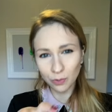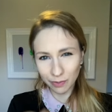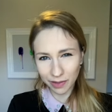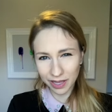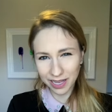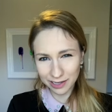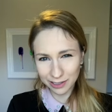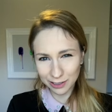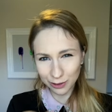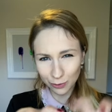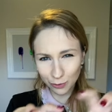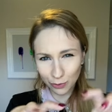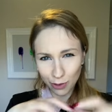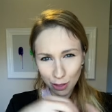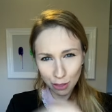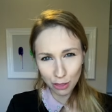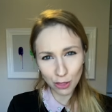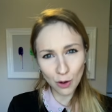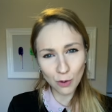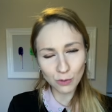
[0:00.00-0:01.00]
in into the
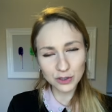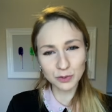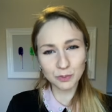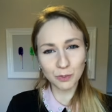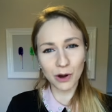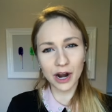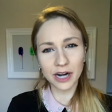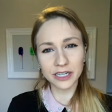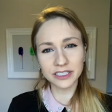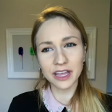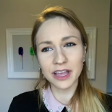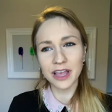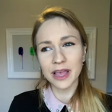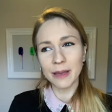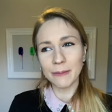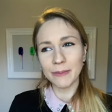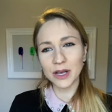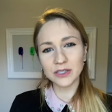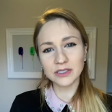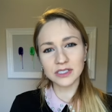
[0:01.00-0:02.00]
thoughts part
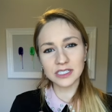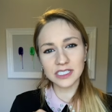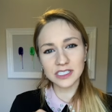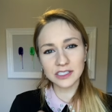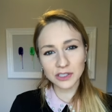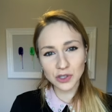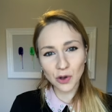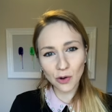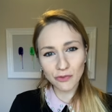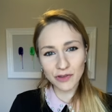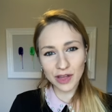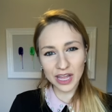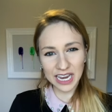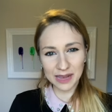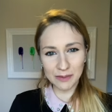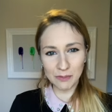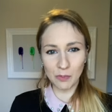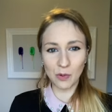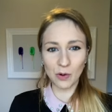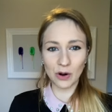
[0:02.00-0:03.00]
because it is so very
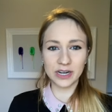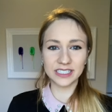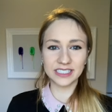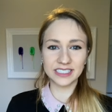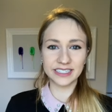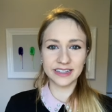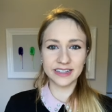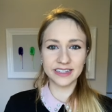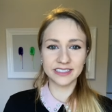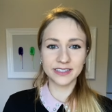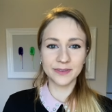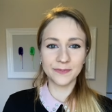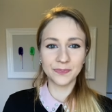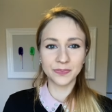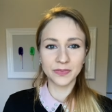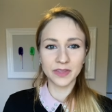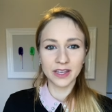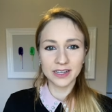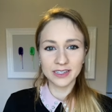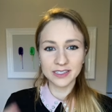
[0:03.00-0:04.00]
important
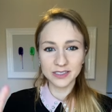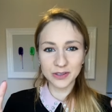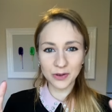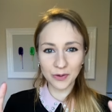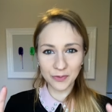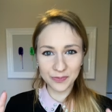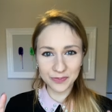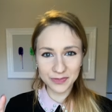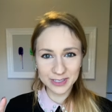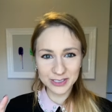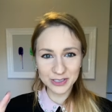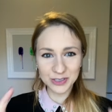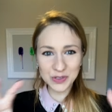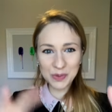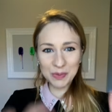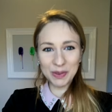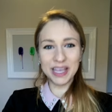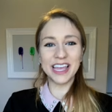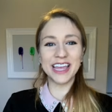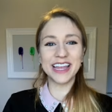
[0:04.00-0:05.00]
so
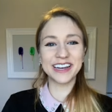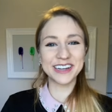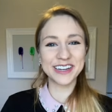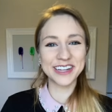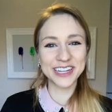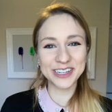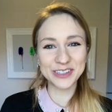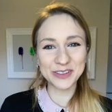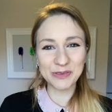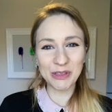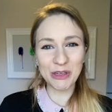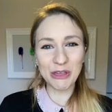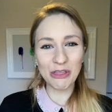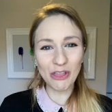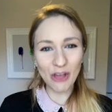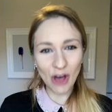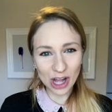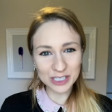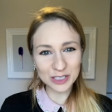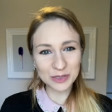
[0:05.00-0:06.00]
zooming in into the
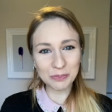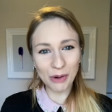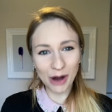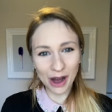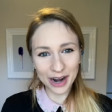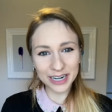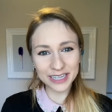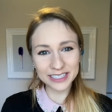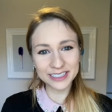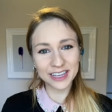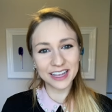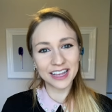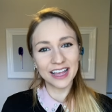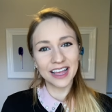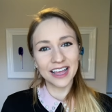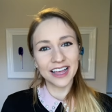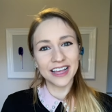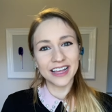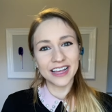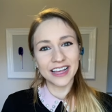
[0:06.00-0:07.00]
thoughts part
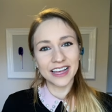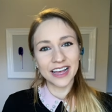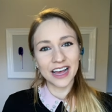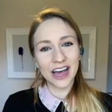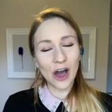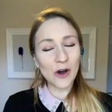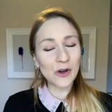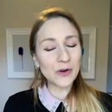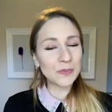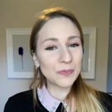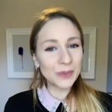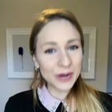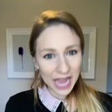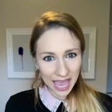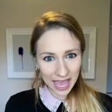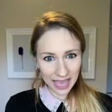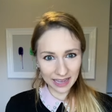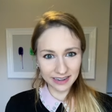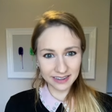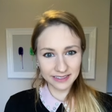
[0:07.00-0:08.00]
our
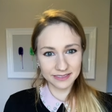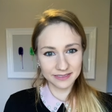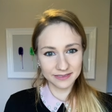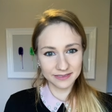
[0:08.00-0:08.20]
brain